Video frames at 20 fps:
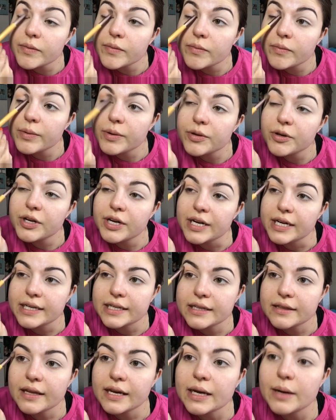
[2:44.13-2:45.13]
when
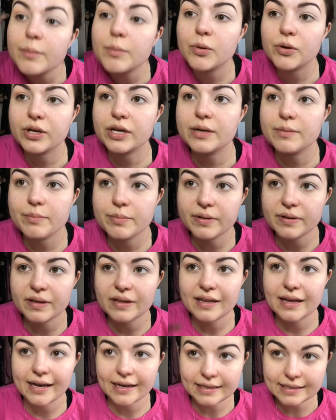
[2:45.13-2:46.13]
creating like a more
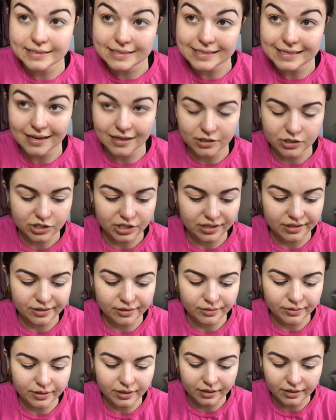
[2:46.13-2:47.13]
complex
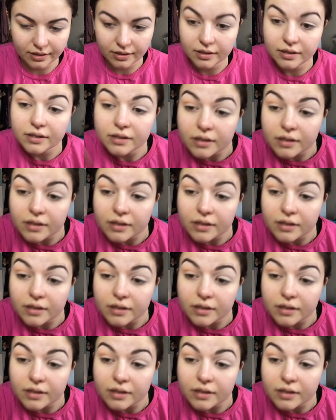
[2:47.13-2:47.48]
eyeshadow look.